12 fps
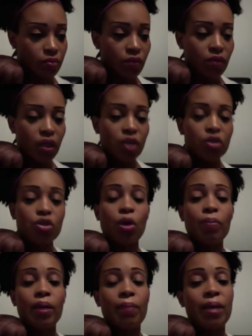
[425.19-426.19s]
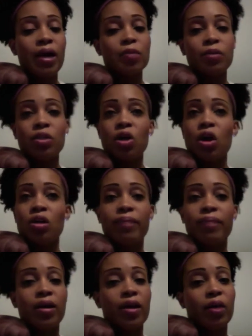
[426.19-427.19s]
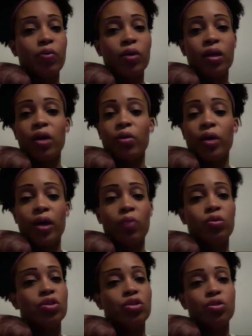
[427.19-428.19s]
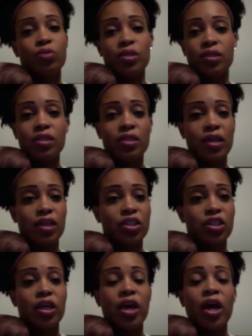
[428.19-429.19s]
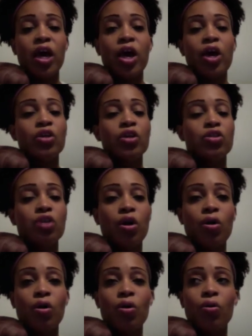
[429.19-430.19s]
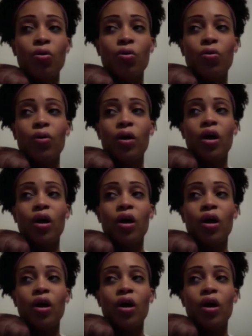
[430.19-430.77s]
So me and my husband talked about it, and we're like, okay, we'll just do the C-section. So